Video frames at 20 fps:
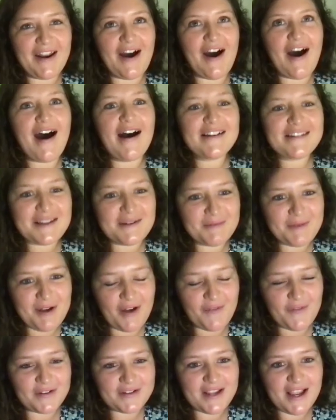awesome
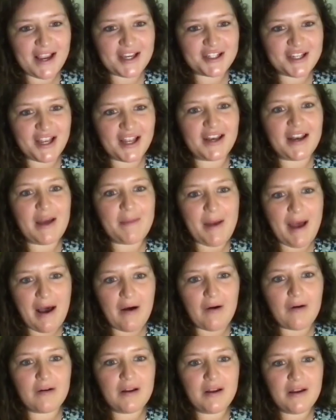conversation
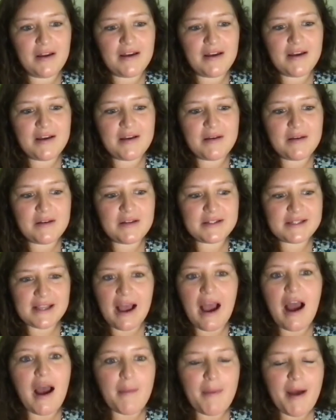about
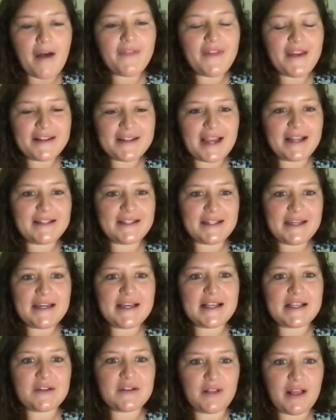these
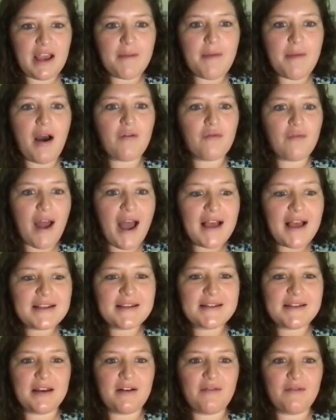ideas, really about
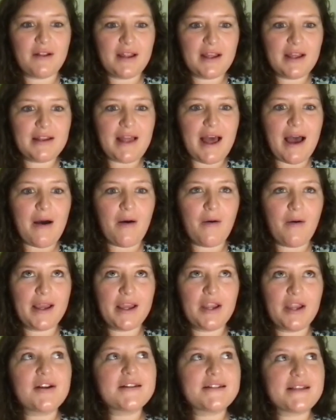rest and really
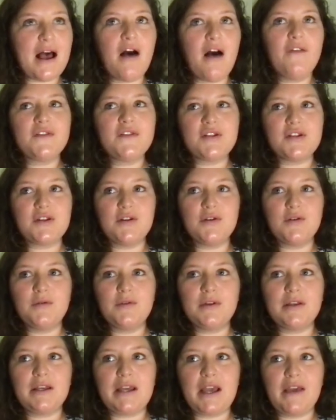allowing yourself
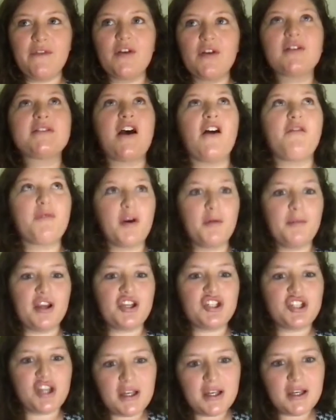to give yourself
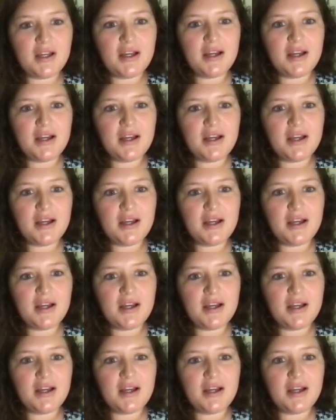permission